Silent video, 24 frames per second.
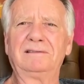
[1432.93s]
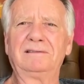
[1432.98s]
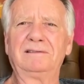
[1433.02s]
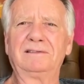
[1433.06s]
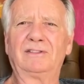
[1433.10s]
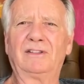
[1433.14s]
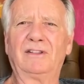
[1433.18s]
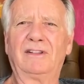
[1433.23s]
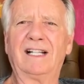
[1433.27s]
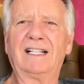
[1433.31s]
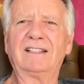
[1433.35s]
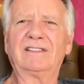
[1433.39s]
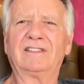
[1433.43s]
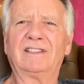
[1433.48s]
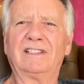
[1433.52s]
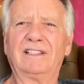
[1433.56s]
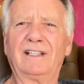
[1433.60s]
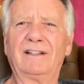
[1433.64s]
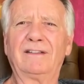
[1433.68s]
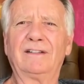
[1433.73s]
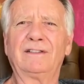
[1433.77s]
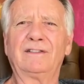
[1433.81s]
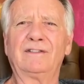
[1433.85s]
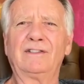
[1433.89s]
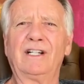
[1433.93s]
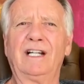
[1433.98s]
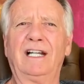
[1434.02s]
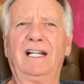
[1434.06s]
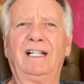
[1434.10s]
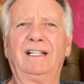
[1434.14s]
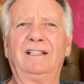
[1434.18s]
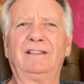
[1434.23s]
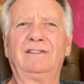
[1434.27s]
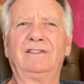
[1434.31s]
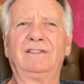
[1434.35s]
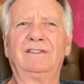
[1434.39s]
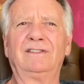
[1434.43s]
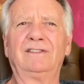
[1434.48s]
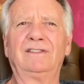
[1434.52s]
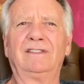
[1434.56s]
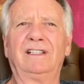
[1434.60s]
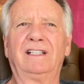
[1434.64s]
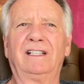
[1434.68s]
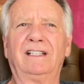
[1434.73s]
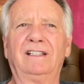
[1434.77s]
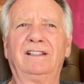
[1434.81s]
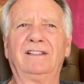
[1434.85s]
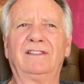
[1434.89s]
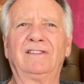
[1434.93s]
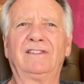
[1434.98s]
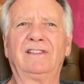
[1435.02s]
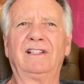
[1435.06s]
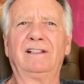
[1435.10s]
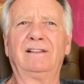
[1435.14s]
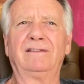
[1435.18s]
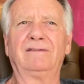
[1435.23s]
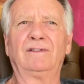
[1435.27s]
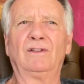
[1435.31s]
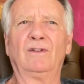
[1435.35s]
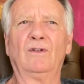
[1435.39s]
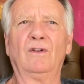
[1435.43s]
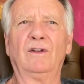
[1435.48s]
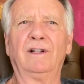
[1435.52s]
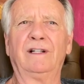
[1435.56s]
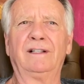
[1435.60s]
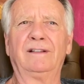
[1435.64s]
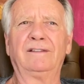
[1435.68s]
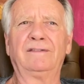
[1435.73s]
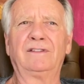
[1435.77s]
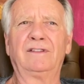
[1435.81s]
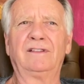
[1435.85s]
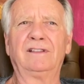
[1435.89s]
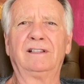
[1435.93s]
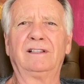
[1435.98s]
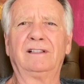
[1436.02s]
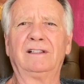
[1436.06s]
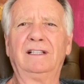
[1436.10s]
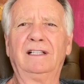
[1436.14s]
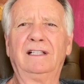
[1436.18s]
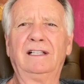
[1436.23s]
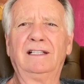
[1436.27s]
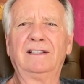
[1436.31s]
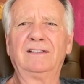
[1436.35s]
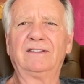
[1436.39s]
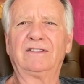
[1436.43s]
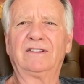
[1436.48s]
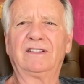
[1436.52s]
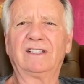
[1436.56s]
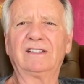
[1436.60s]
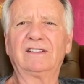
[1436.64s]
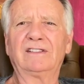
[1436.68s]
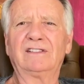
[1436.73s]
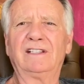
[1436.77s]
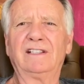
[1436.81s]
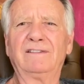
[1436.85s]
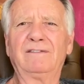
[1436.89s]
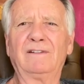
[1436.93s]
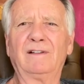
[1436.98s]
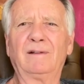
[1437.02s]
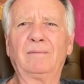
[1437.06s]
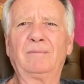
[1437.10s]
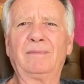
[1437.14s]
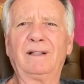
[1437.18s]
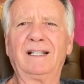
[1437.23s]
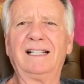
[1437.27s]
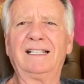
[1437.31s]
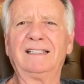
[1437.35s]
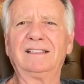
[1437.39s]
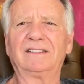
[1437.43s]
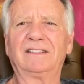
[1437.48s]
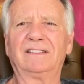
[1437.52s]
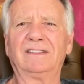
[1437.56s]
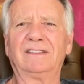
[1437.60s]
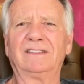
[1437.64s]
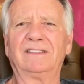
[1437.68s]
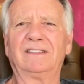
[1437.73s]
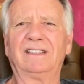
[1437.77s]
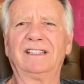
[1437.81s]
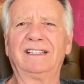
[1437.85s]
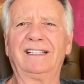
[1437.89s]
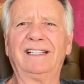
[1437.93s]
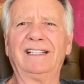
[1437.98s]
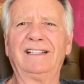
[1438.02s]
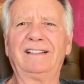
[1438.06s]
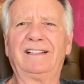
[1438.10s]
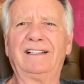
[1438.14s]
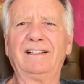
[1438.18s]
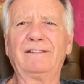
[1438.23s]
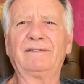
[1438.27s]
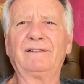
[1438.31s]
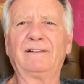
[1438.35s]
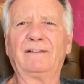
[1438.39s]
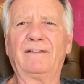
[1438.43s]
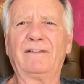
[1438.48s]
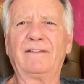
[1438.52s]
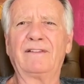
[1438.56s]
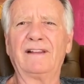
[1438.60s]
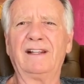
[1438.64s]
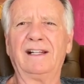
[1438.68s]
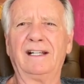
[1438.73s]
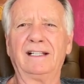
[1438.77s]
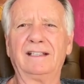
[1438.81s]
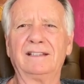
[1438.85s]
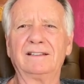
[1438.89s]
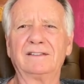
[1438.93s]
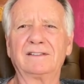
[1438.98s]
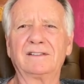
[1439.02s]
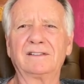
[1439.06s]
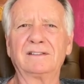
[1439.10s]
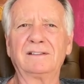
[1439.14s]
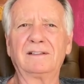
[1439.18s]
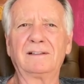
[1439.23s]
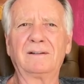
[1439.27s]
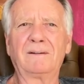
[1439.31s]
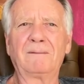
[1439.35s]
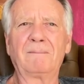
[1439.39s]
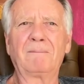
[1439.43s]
So that's another change, is that instead of going to six different places to get different things,